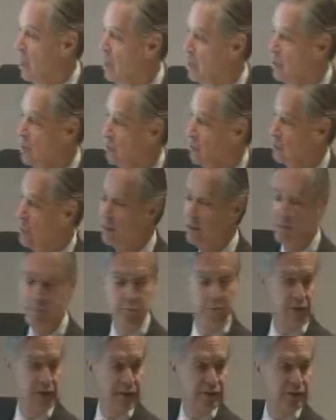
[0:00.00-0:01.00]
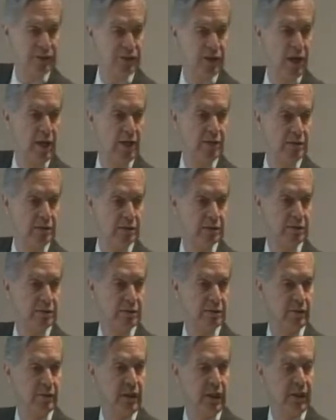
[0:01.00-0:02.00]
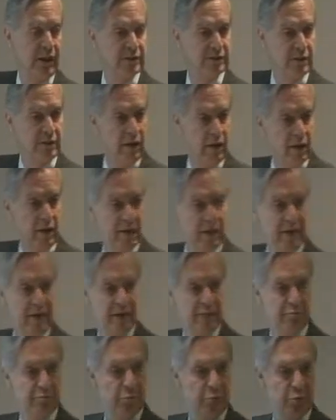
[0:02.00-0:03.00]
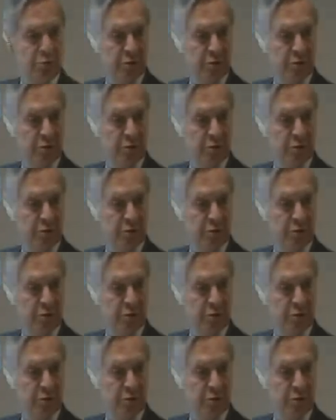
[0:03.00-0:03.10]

I know that the biggest change that has created this